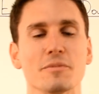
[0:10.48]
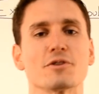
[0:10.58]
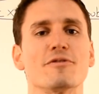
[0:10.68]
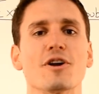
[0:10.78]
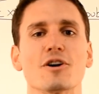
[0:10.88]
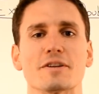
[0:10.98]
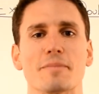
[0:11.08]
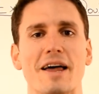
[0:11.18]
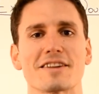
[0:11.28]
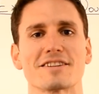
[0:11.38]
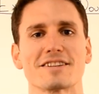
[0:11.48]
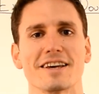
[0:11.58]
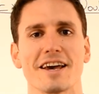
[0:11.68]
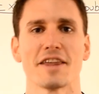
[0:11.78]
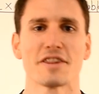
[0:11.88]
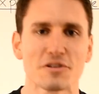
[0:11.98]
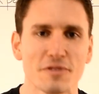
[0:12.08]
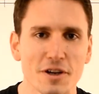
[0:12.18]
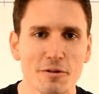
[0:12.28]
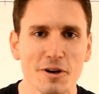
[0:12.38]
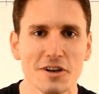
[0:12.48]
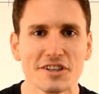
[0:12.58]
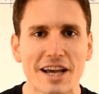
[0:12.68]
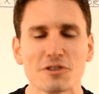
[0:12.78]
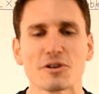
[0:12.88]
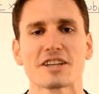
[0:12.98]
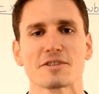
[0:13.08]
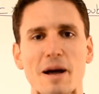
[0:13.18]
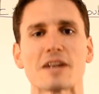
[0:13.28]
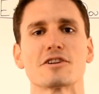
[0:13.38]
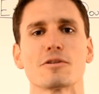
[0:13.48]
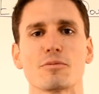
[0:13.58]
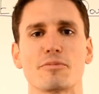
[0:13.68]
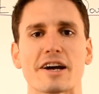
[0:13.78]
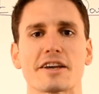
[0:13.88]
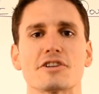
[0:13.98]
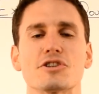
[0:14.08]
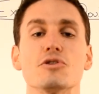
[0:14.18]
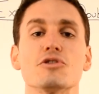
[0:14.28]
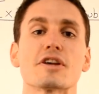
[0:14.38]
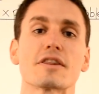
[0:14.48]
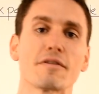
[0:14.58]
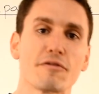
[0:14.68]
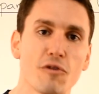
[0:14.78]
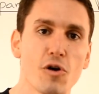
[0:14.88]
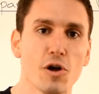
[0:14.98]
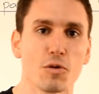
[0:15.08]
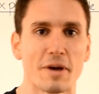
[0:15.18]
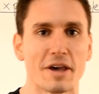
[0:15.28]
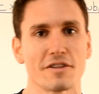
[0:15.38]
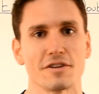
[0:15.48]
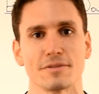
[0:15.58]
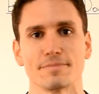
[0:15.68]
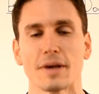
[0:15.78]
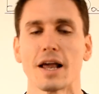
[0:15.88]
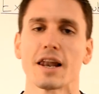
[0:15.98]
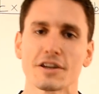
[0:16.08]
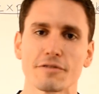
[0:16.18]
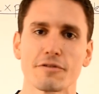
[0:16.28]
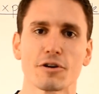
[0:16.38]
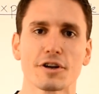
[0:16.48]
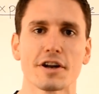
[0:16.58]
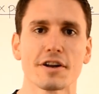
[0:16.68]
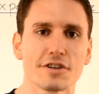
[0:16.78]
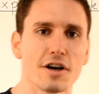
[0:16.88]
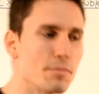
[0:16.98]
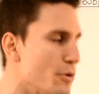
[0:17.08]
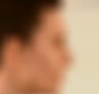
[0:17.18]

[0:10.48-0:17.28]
to PhilotiMaths. In this video we're going to see how to expand double brackets using the FOIL method. Let's have a look at an example.